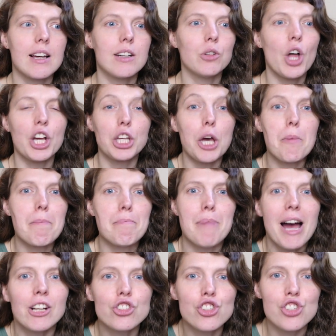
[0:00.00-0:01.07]
like
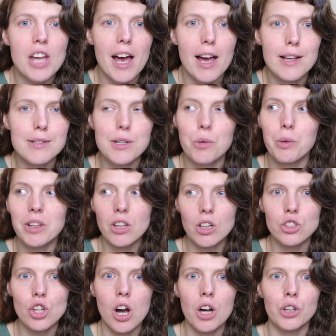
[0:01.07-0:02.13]
bed shares with
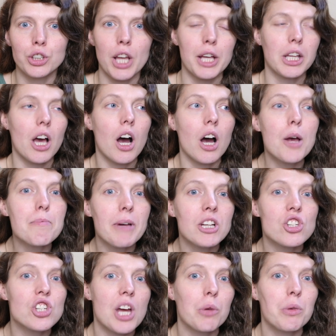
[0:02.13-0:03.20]
her child. Like, I bed
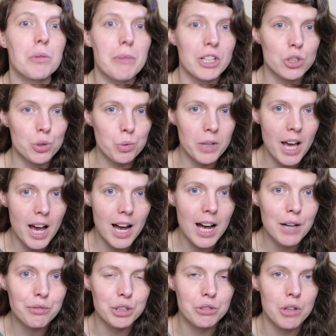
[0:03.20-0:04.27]
share with my
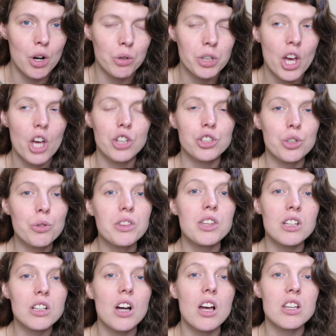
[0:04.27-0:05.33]
2.5-year-old. Do you
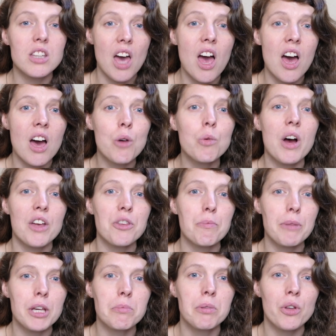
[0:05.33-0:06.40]
think I care what other
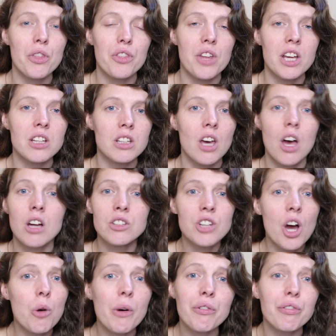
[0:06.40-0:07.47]
people think?
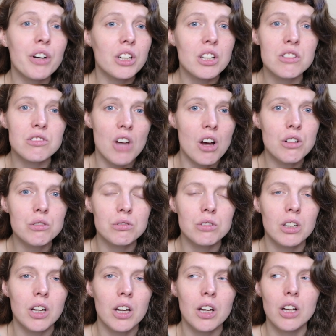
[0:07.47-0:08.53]
No, I fucking don't.
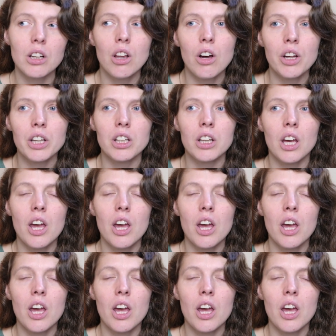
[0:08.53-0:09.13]
Like,